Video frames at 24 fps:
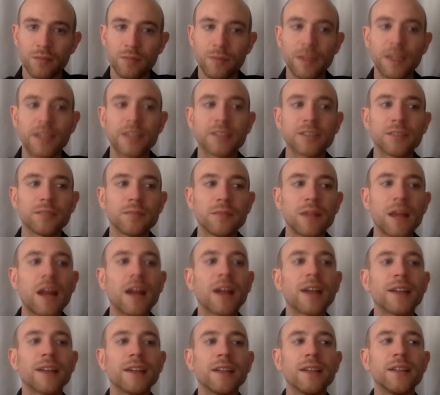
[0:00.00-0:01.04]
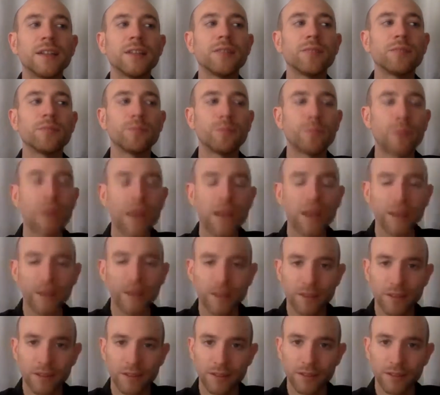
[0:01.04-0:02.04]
Because I'm not getting better.